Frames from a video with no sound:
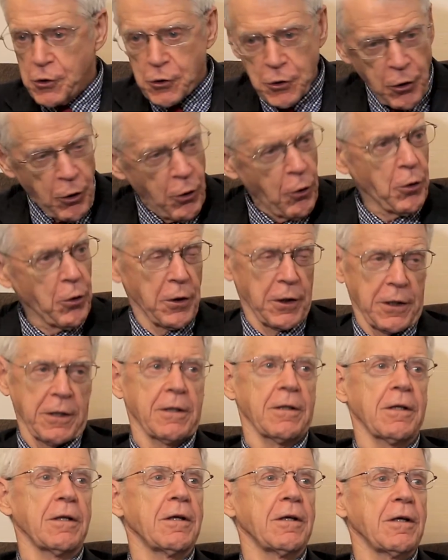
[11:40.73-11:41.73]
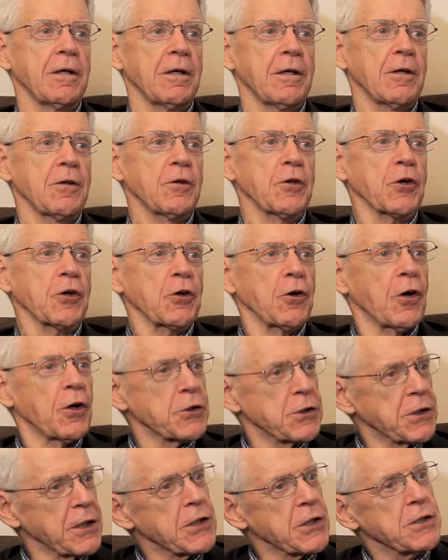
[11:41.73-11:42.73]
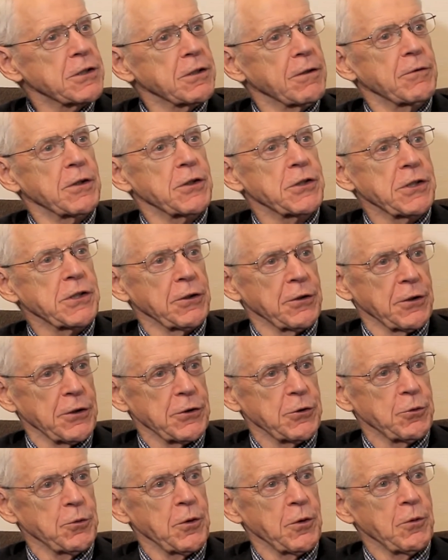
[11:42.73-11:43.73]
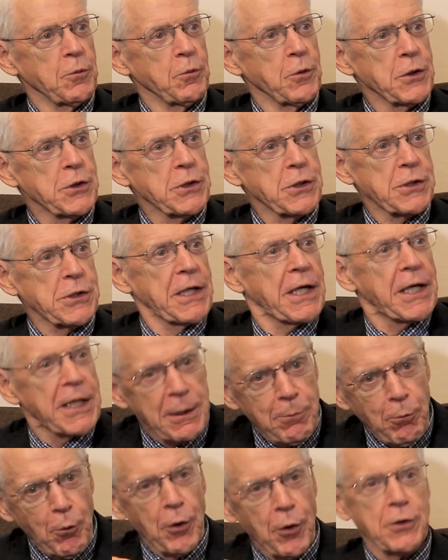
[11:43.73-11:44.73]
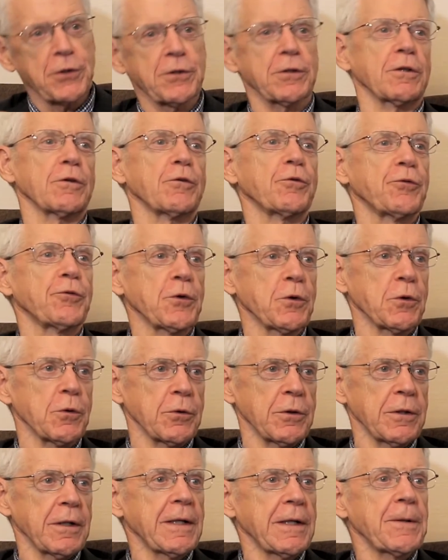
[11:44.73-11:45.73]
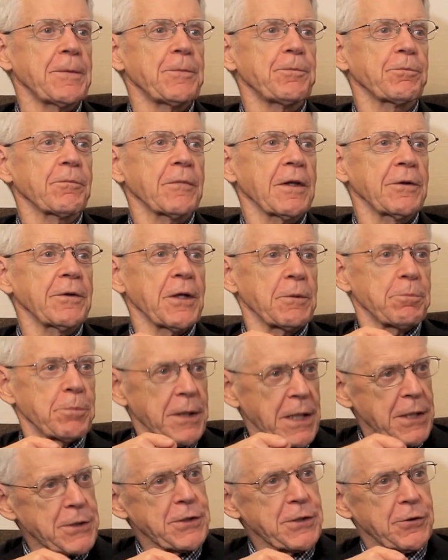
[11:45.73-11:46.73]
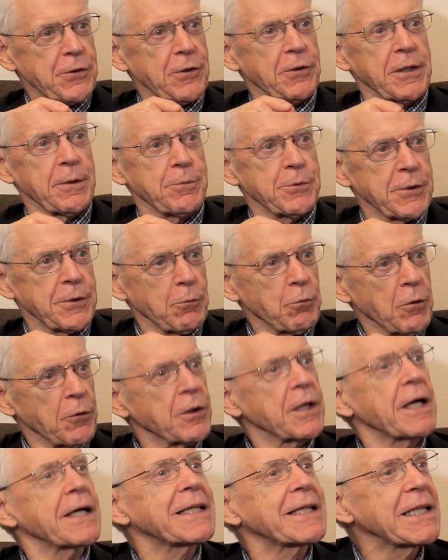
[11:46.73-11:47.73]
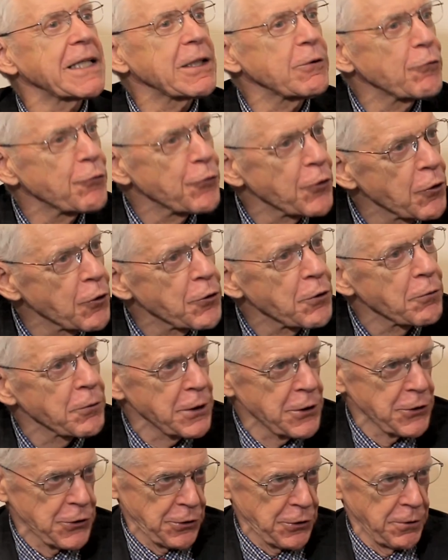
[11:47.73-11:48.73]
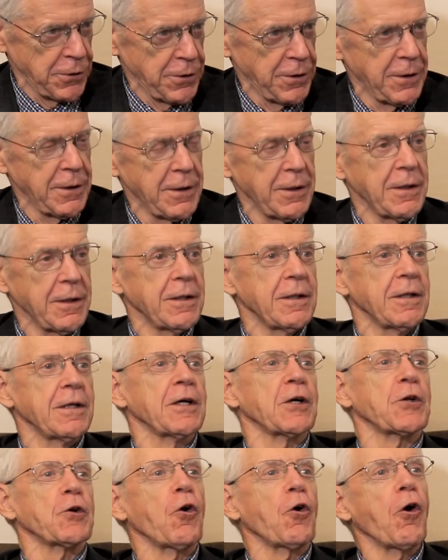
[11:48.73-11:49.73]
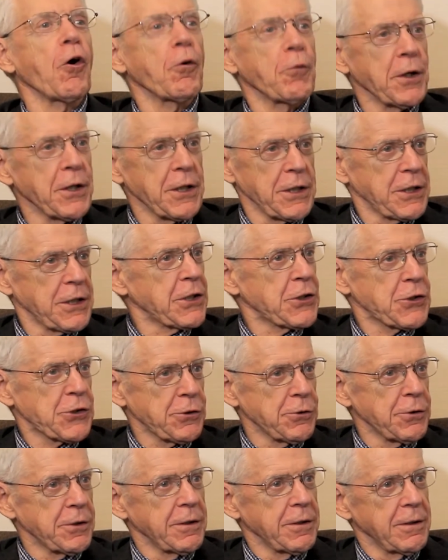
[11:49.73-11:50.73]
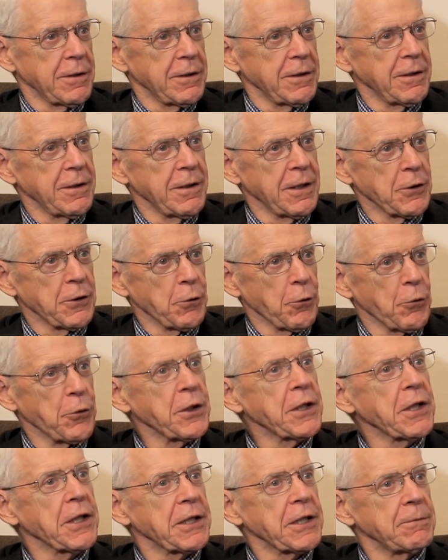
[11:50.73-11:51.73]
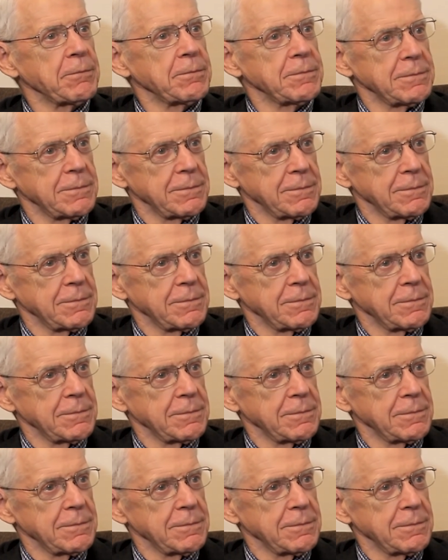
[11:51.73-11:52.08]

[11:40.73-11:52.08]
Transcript: totally the causation of this illness, which is any morsel of food that passes their lips that will again further injure an already injured endothelium.